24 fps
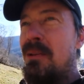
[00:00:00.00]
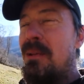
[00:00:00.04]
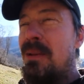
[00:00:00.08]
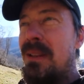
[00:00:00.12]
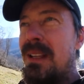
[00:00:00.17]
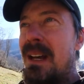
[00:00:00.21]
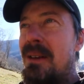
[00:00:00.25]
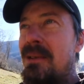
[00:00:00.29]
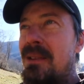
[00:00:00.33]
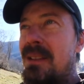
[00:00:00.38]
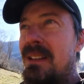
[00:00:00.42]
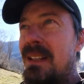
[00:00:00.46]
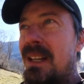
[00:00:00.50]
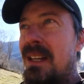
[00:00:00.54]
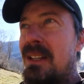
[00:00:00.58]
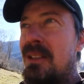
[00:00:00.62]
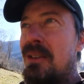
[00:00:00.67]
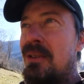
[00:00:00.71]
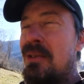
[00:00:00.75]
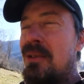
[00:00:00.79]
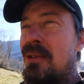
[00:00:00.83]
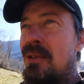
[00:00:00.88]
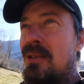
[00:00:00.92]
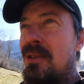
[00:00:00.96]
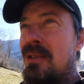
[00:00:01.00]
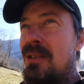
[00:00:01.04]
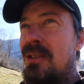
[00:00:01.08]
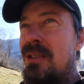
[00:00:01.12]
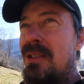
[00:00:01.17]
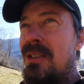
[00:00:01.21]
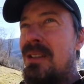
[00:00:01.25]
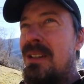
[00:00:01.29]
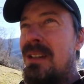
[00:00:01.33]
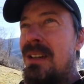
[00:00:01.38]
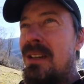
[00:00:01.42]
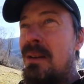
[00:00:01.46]
without the
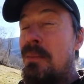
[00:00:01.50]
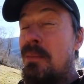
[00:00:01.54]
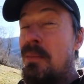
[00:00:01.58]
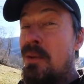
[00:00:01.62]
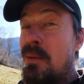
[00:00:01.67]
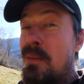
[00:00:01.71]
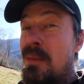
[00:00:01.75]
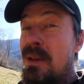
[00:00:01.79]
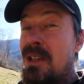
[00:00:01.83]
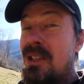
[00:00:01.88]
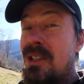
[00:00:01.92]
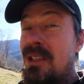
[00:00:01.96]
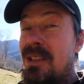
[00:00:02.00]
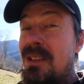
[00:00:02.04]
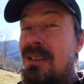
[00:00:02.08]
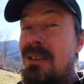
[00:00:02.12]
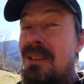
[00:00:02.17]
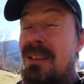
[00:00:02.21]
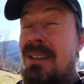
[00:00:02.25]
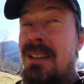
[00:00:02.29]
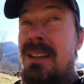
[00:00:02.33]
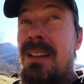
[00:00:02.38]
landowner's permission.